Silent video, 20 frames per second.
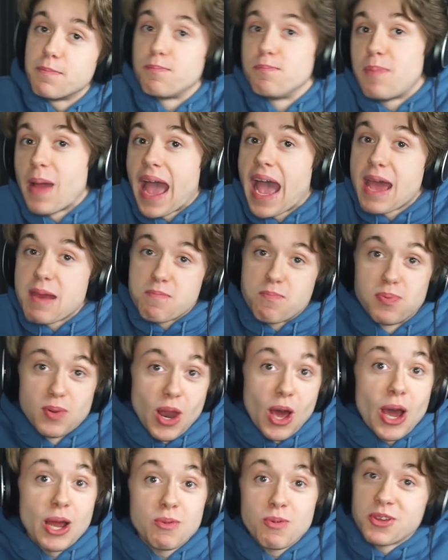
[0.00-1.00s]
bad
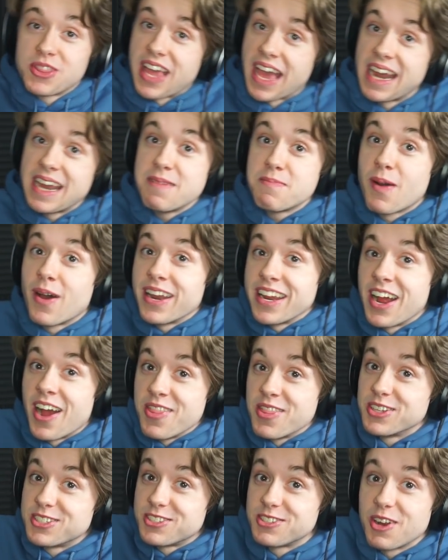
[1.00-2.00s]
blood with anybody
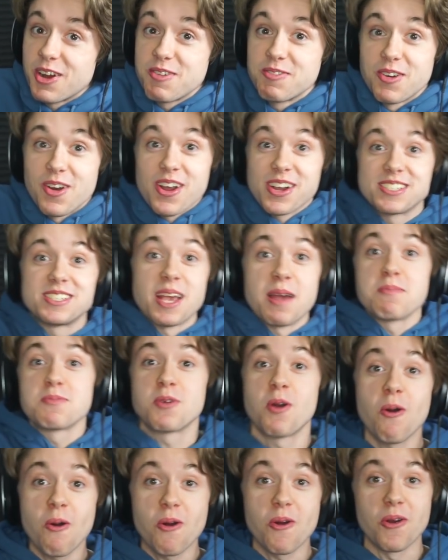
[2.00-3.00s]
on the server except
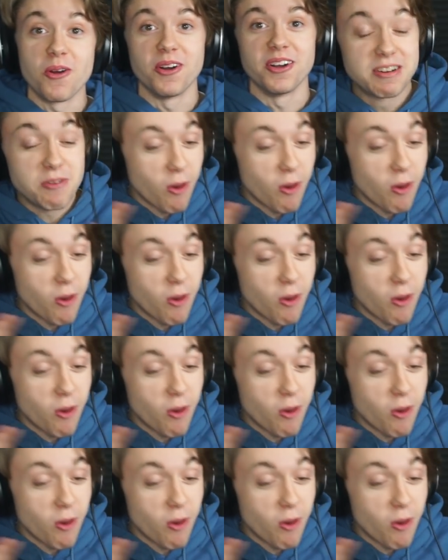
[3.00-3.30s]
Corl.